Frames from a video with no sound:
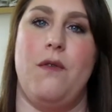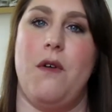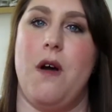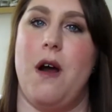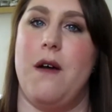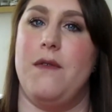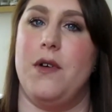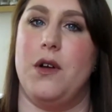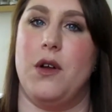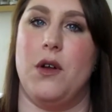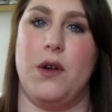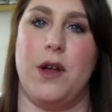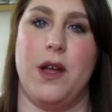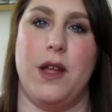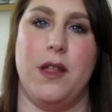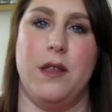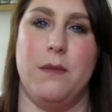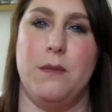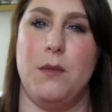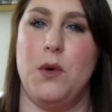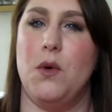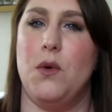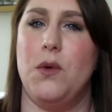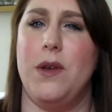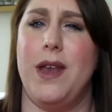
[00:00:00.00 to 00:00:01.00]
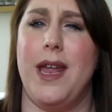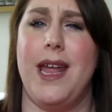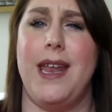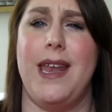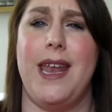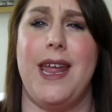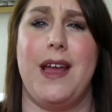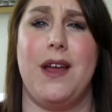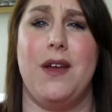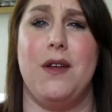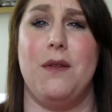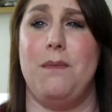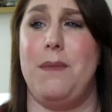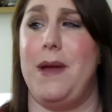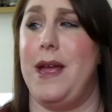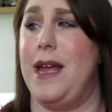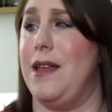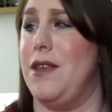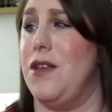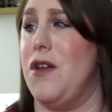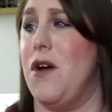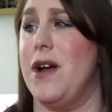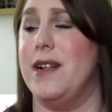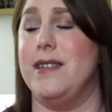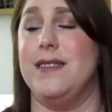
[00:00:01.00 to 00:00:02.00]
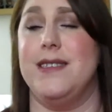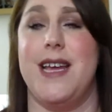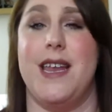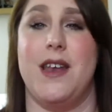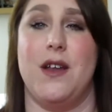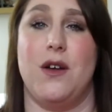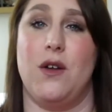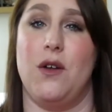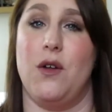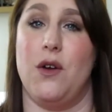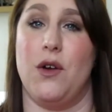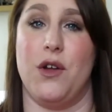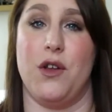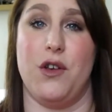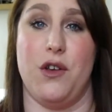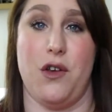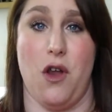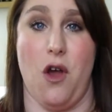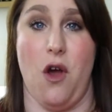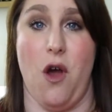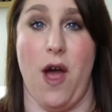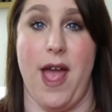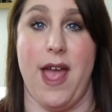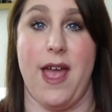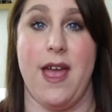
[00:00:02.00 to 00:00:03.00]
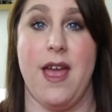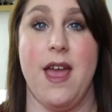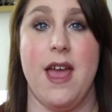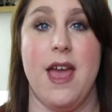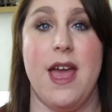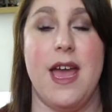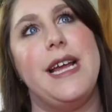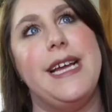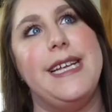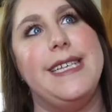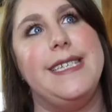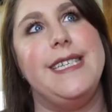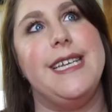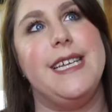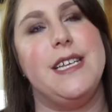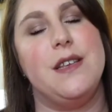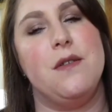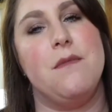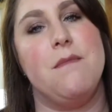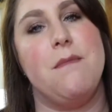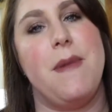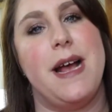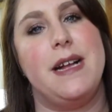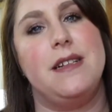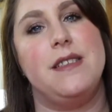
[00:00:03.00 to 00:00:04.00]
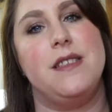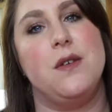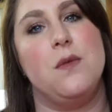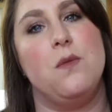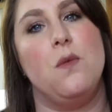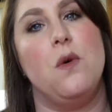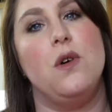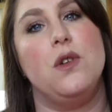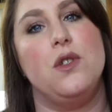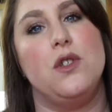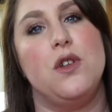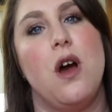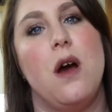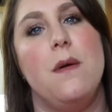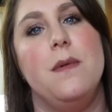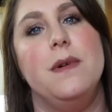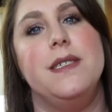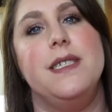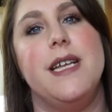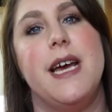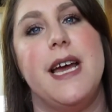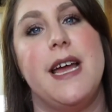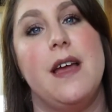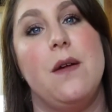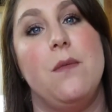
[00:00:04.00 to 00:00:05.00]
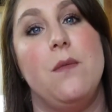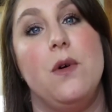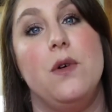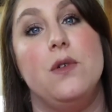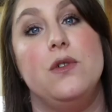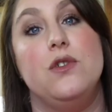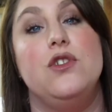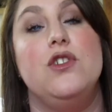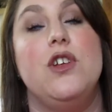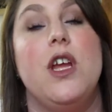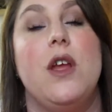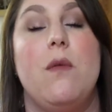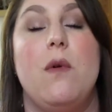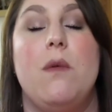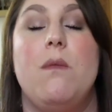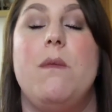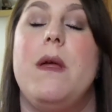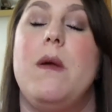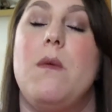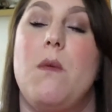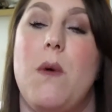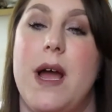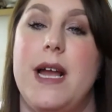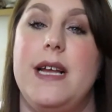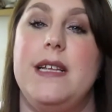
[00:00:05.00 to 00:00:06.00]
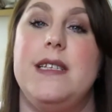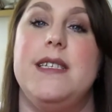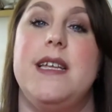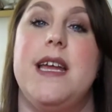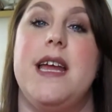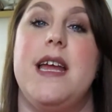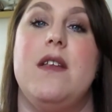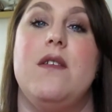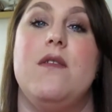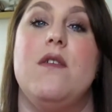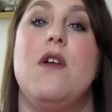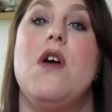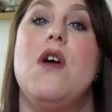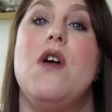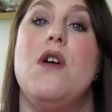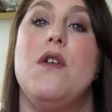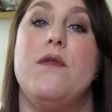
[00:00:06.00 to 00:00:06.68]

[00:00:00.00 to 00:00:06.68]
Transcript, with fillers: five o'clock in the morning it could be nine ten o'clock at night it didn't matter what time of day it was she would be waiting